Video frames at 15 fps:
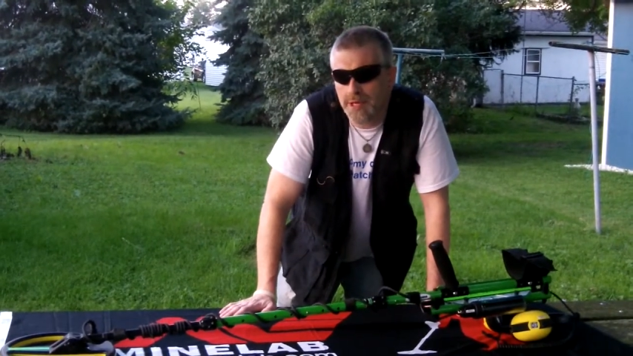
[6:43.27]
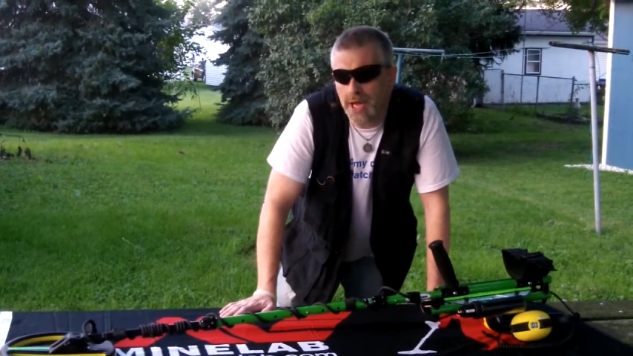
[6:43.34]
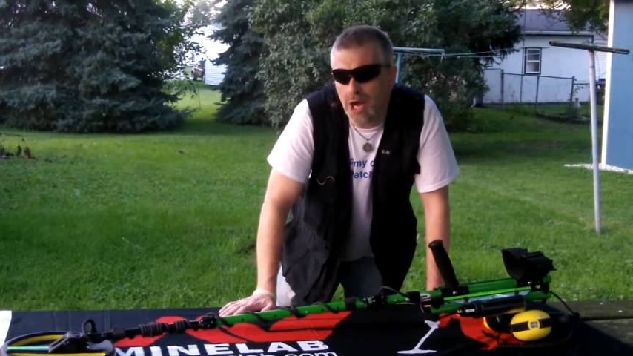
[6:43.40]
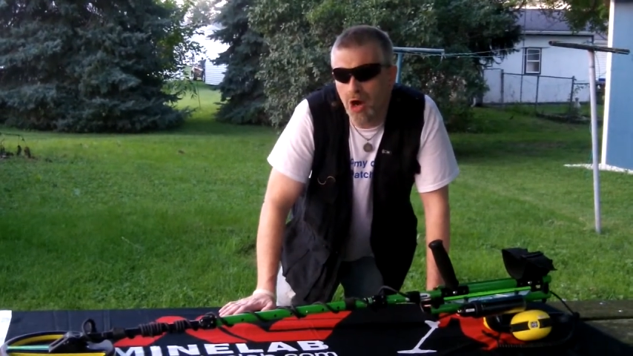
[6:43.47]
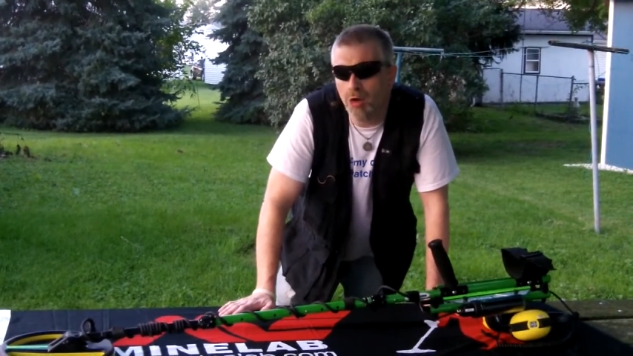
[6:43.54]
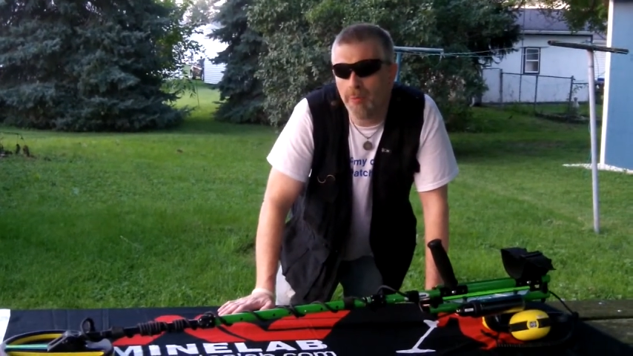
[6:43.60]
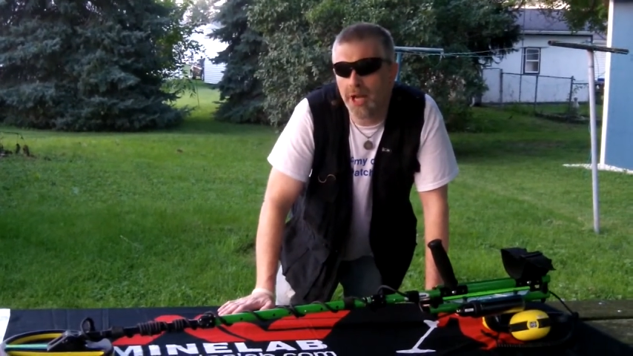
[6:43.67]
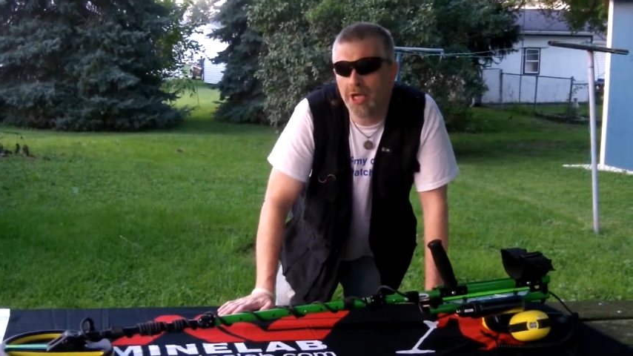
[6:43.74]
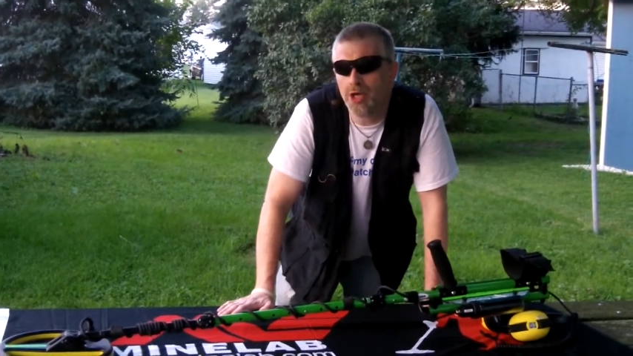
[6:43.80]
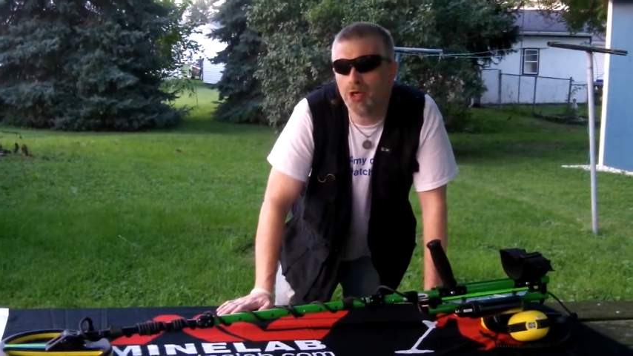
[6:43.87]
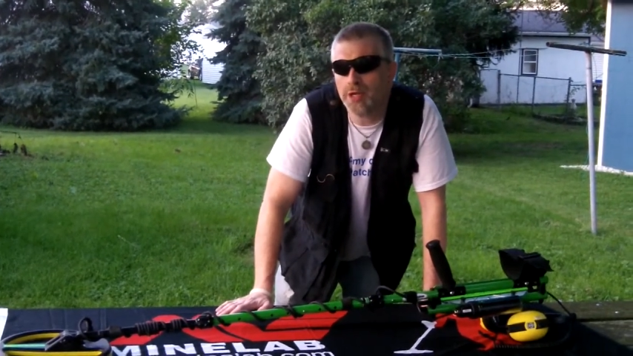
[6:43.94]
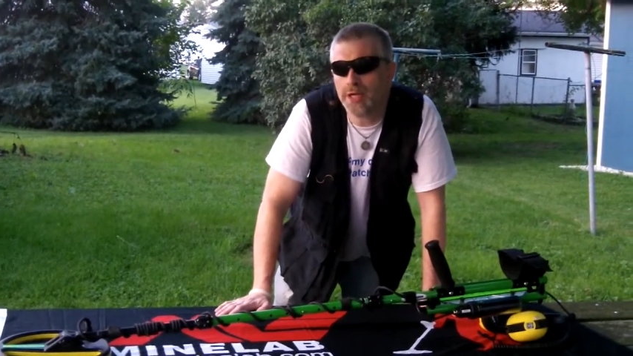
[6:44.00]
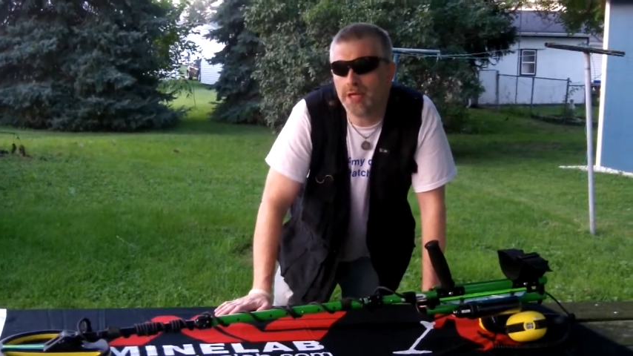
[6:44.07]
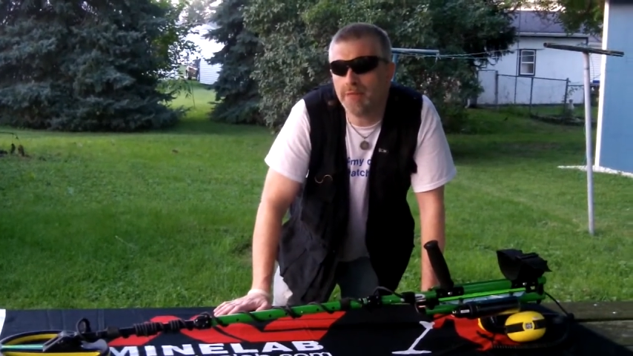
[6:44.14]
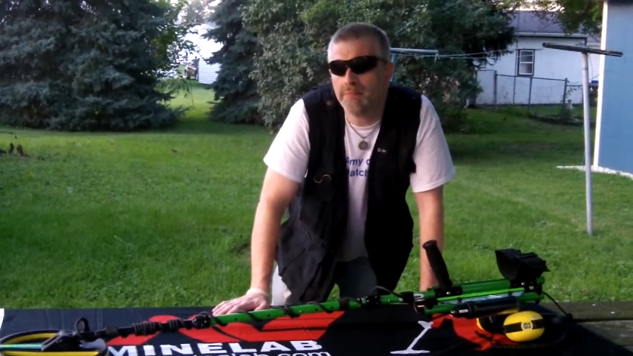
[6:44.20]
How am I
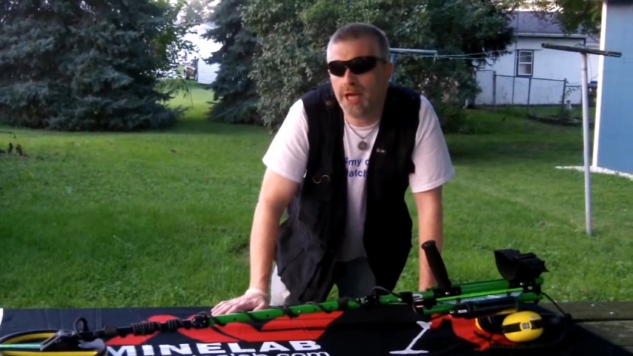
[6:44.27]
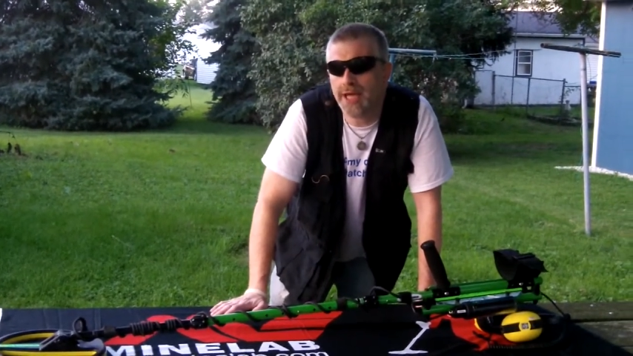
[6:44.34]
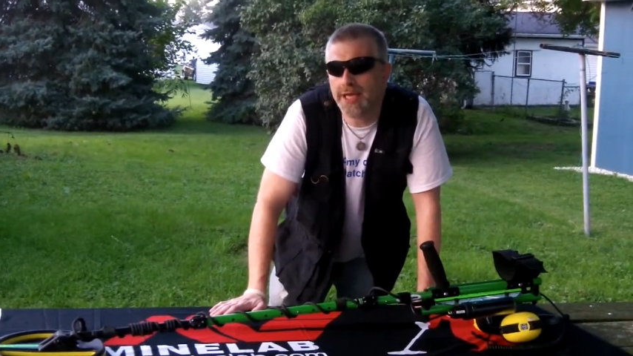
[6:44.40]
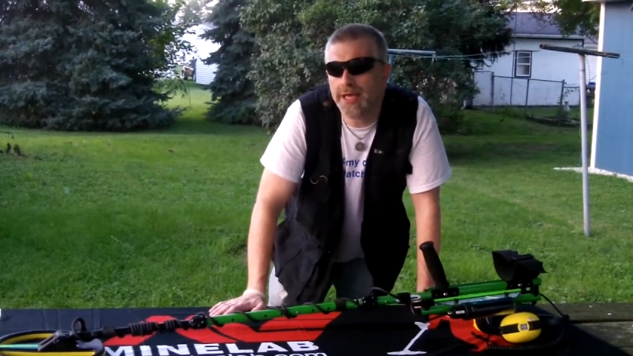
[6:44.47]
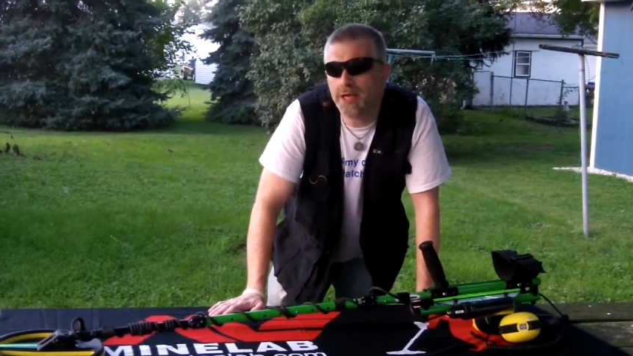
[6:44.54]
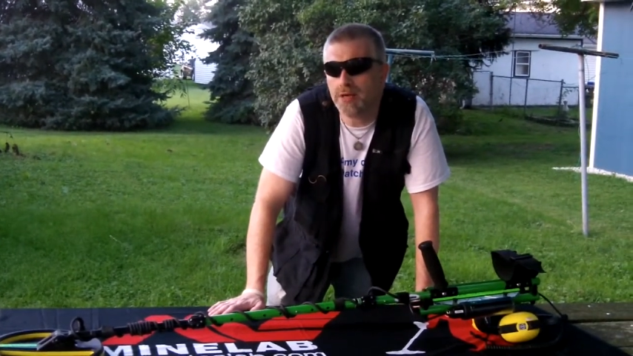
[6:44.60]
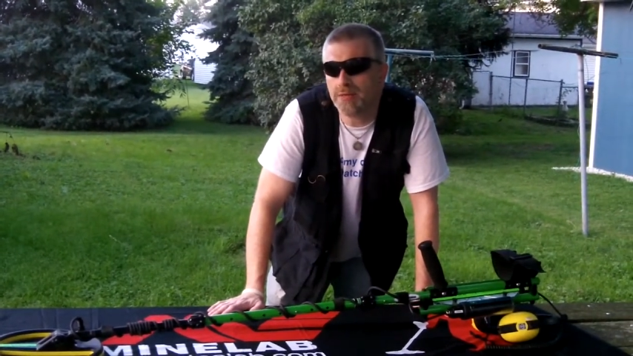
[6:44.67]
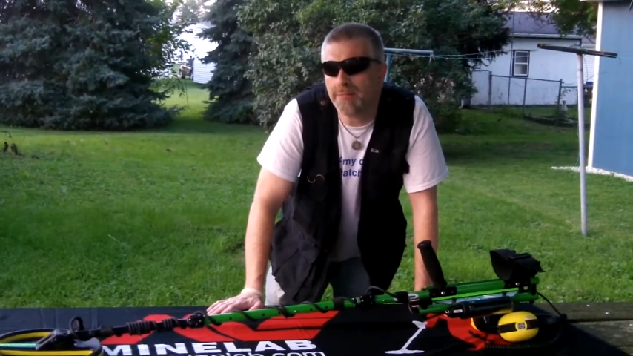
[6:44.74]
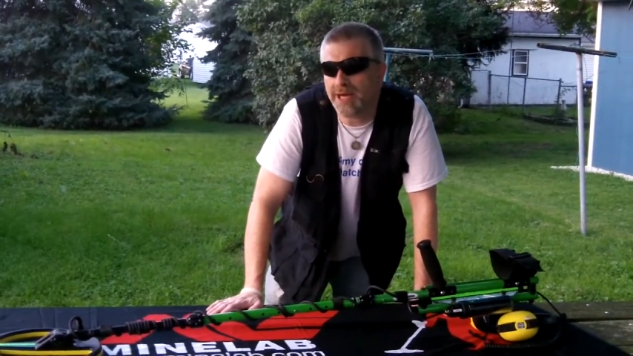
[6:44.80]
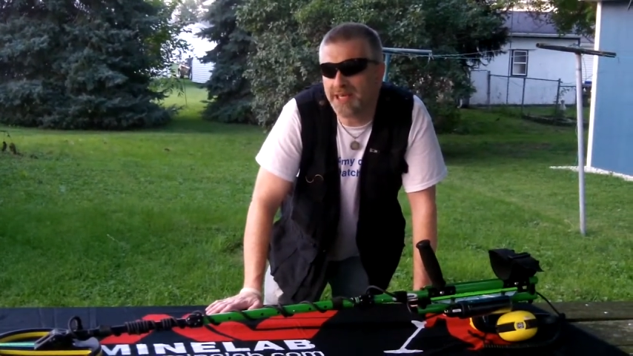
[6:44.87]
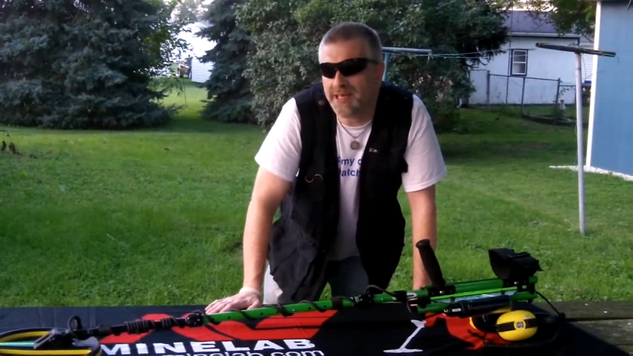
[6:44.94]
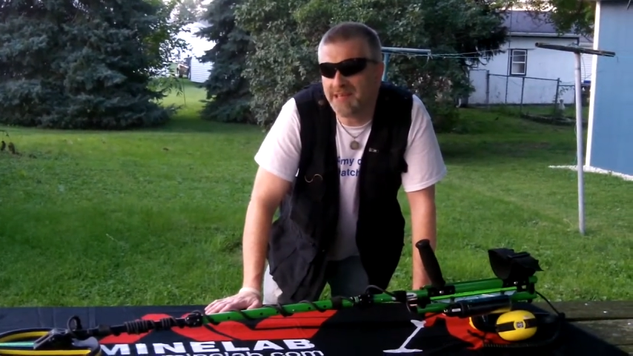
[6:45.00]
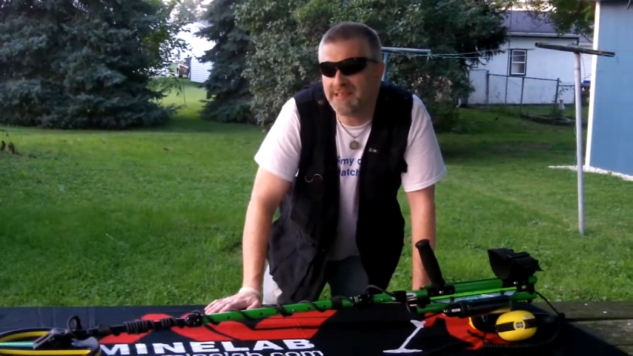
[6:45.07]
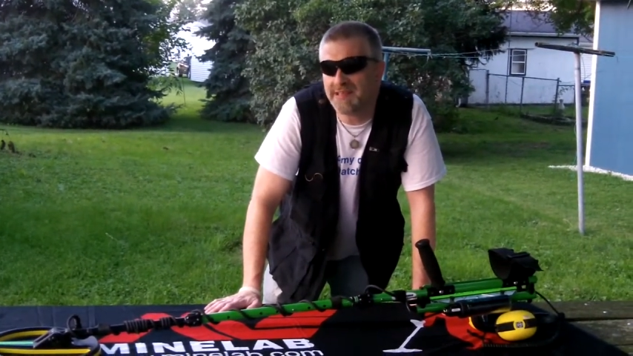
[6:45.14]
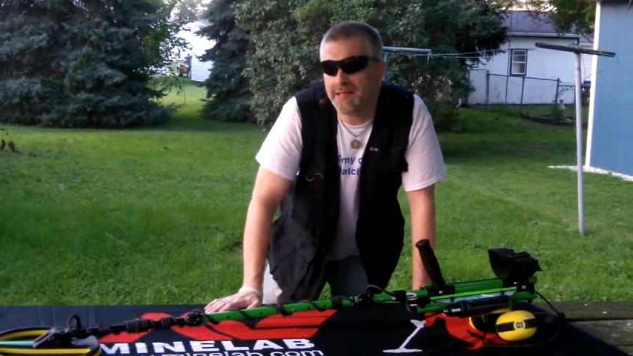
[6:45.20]
going to get my gear to my
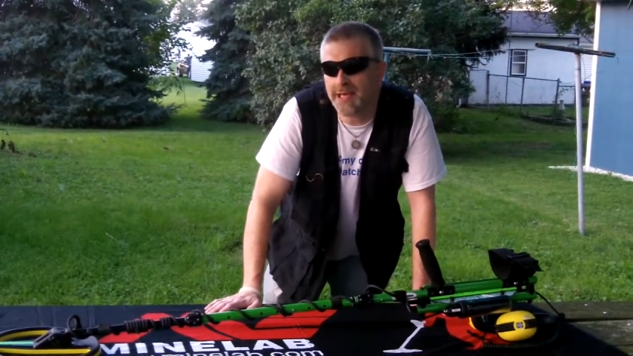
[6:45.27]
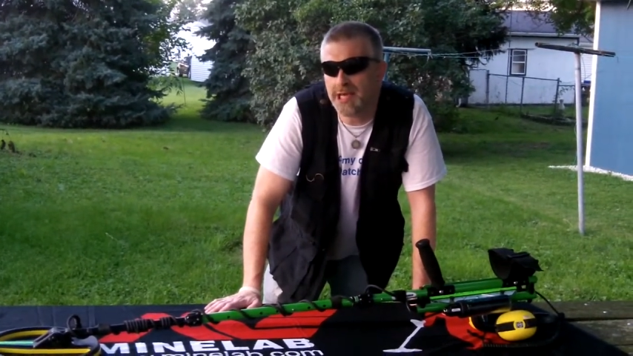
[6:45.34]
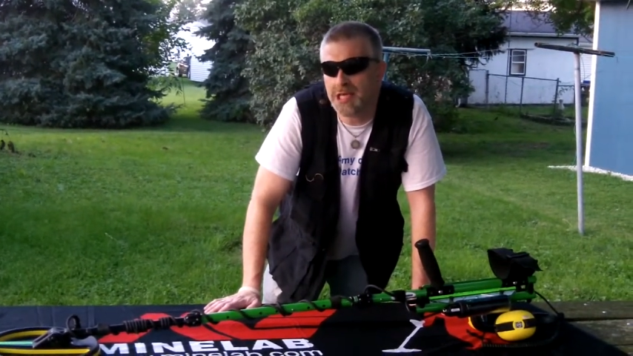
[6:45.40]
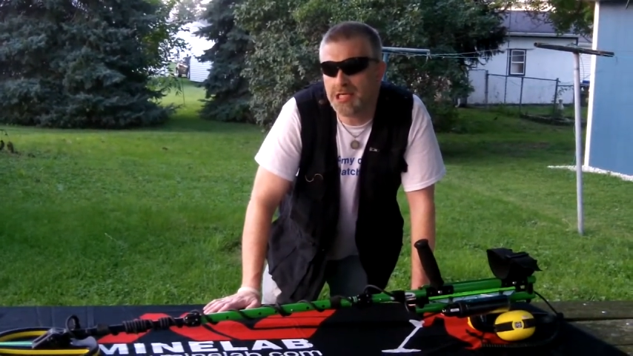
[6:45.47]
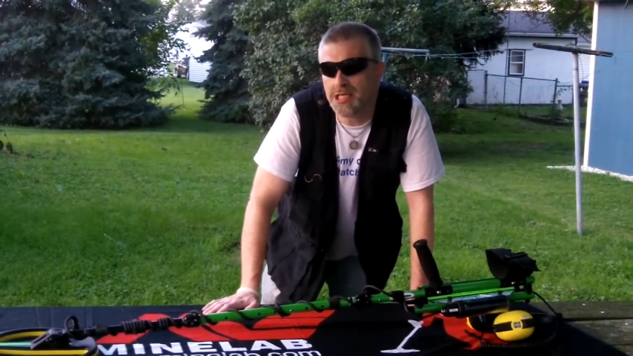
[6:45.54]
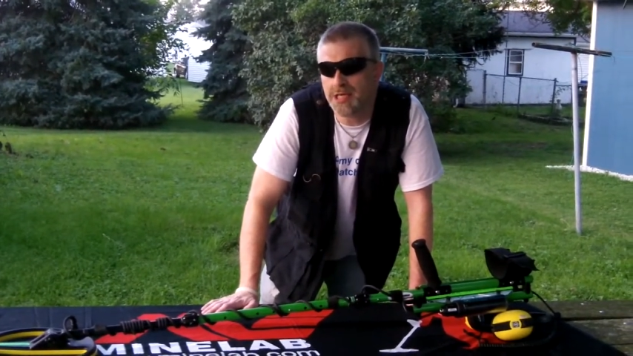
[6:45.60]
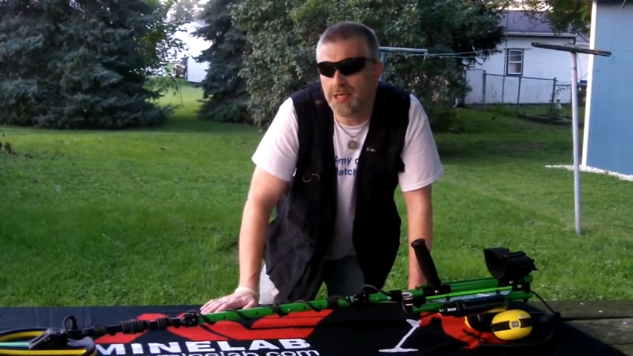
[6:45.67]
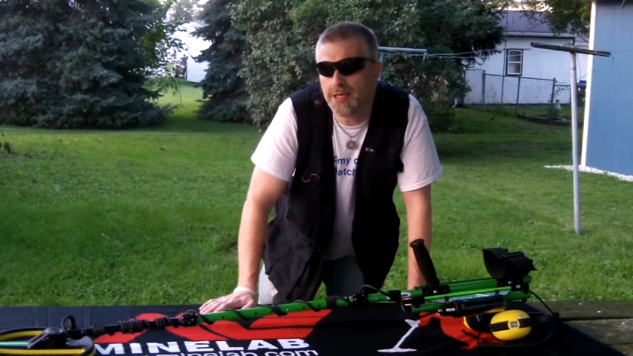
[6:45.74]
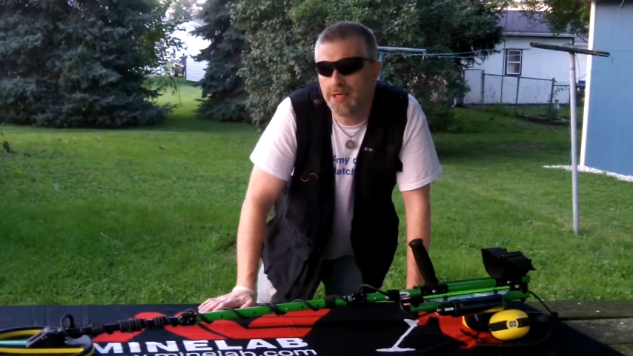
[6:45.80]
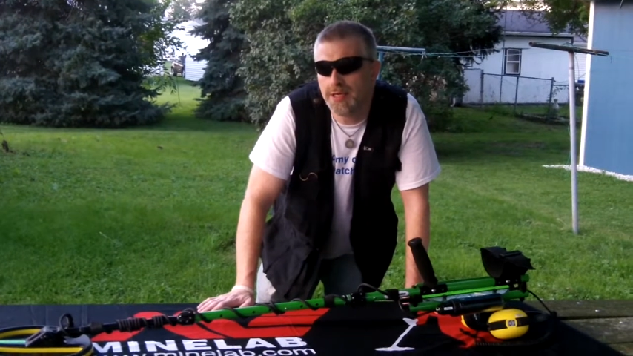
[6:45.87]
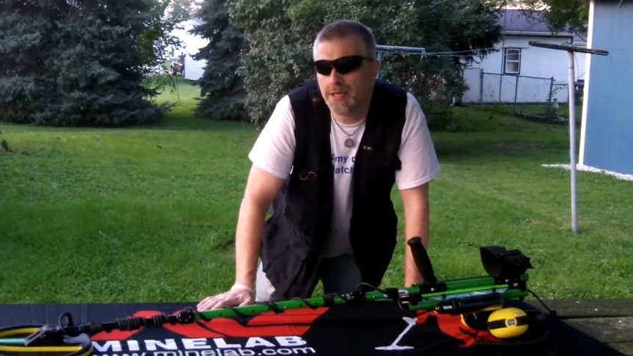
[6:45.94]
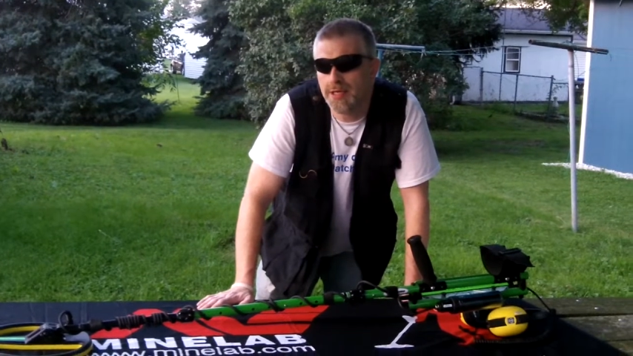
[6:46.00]
destination